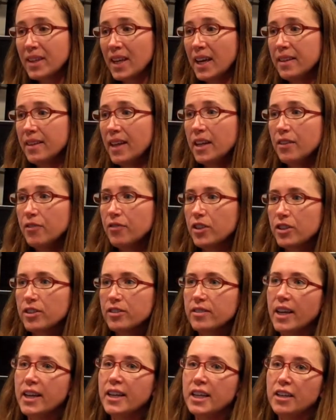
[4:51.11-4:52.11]
And then if
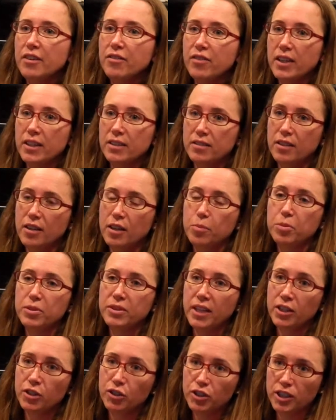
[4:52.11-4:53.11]
there's any events that are
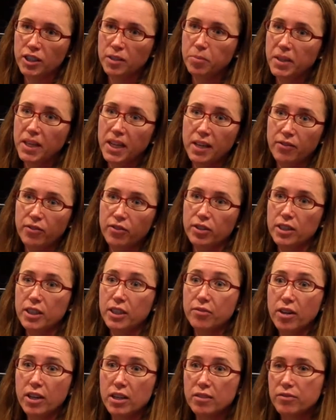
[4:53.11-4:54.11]
potentially
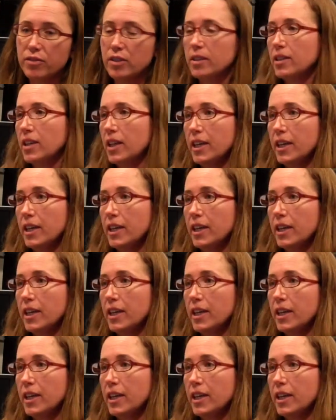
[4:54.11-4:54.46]
behaviorally relevant,